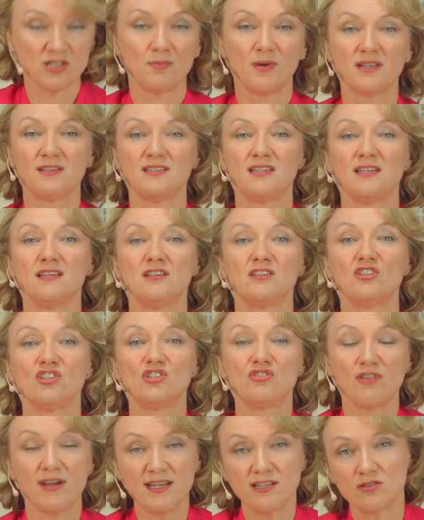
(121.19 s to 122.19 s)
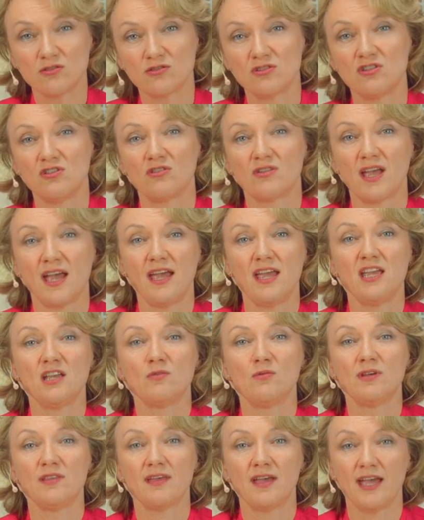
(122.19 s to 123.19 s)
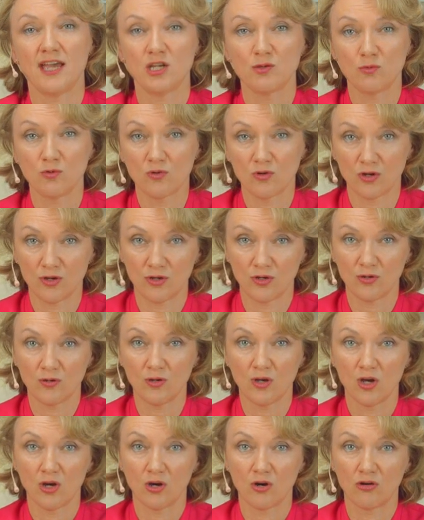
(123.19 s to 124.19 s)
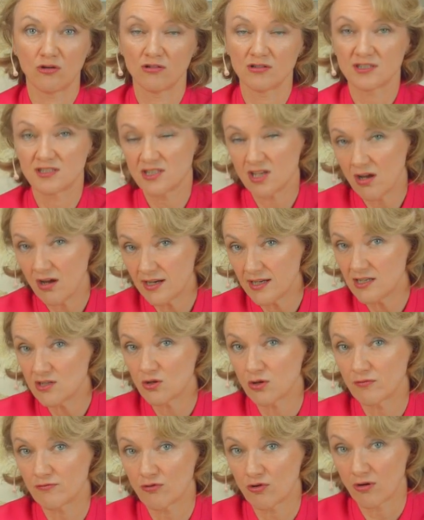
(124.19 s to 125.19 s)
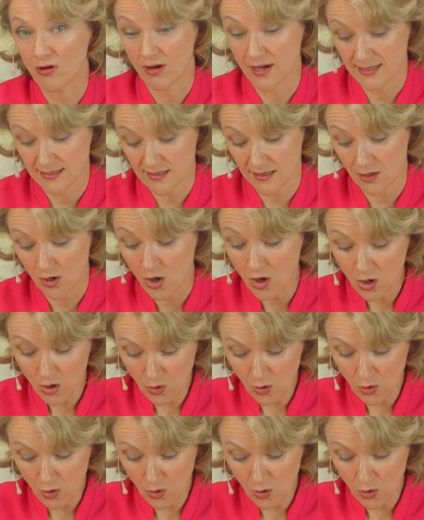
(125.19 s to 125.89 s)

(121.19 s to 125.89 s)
the bunting straight onto your cake with edible glue or a tiny dot of royal icing,